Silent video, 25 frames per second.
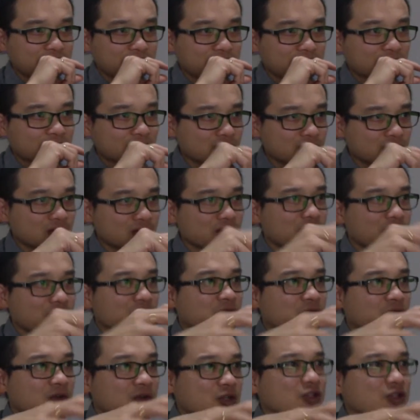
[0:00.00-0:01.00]
so you
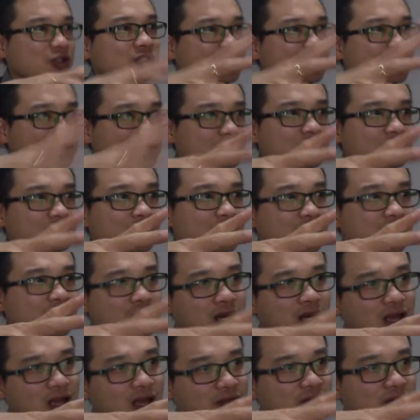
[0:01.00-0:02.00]
can finish this
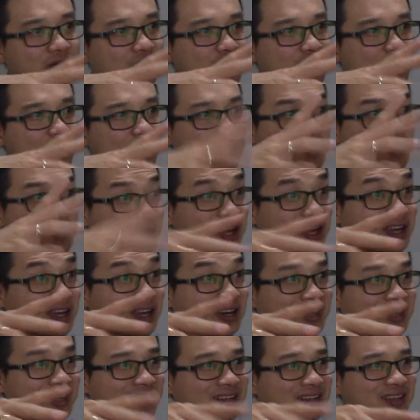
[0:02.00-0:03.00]
live video
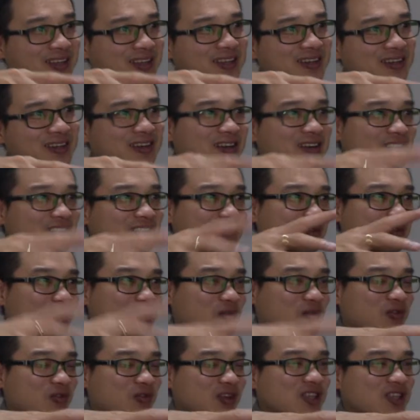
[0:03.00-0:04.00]
quicker. You know,
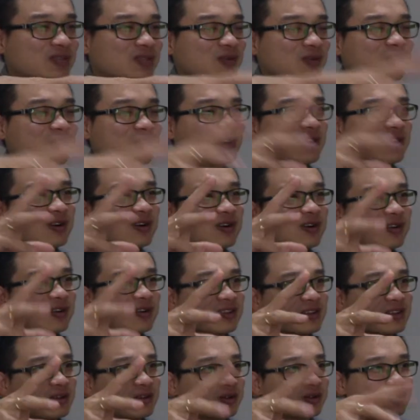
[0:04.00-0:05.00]
on Facebook or
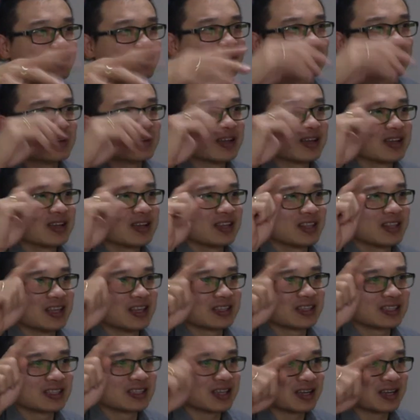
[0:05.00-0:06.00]
on YouTube,
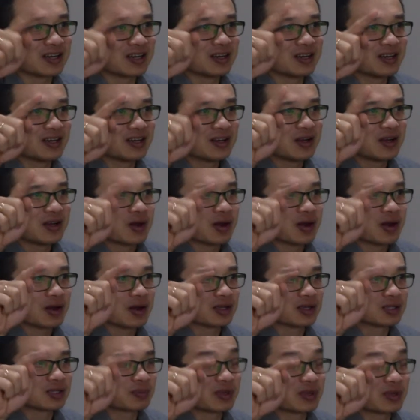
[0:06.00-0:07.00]
there's a
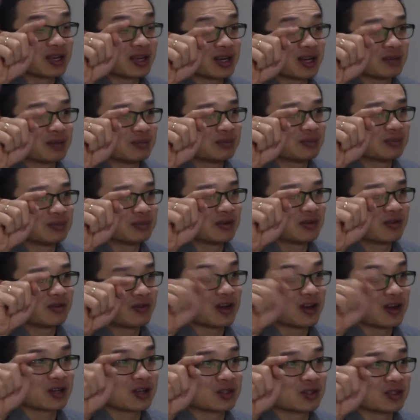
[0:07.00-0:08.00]
speed up
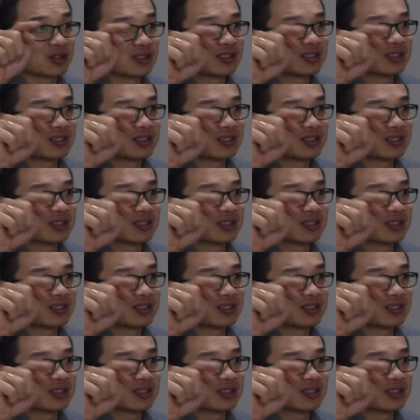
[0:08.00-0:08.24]
function.